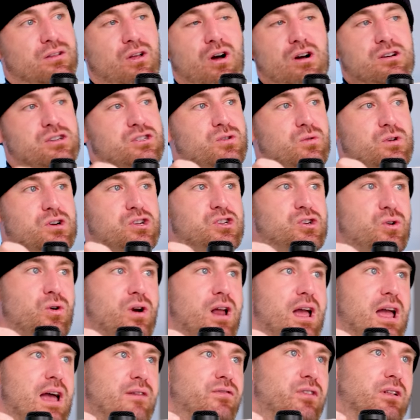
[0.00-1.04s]
Long story
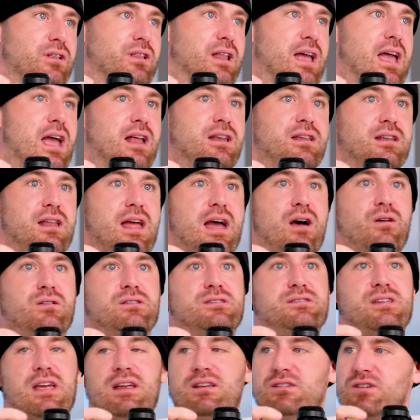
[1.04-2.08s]
short, I have to land now
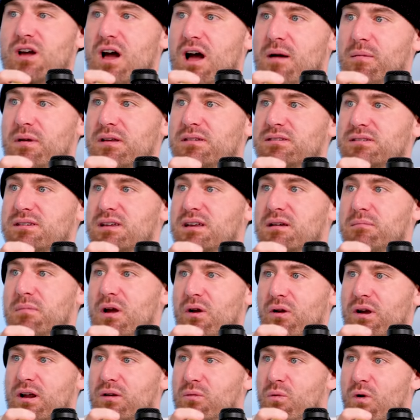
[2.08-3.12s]
in St. Thomas in
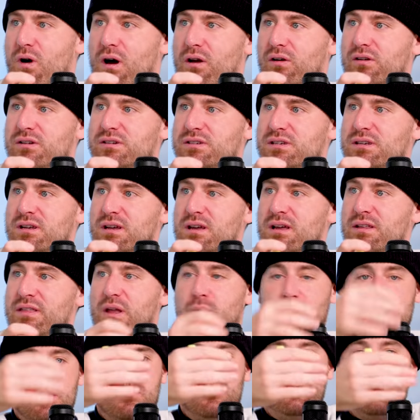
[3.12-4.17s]
American waters.
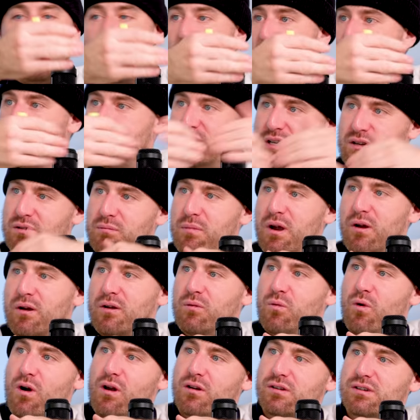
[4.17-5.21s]
They were going to move the whole scene to
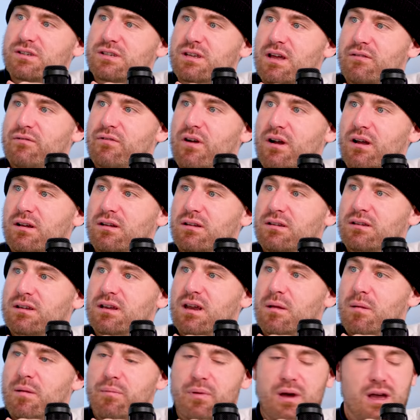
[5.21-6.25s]
American waters because I fucking
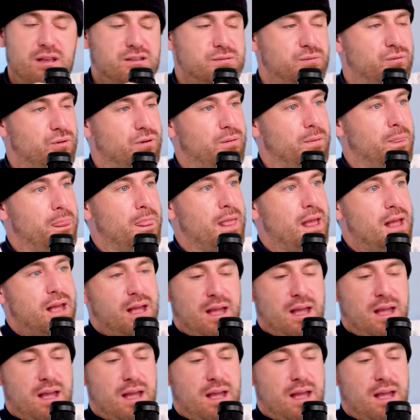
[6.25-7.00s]
didn't have my passport.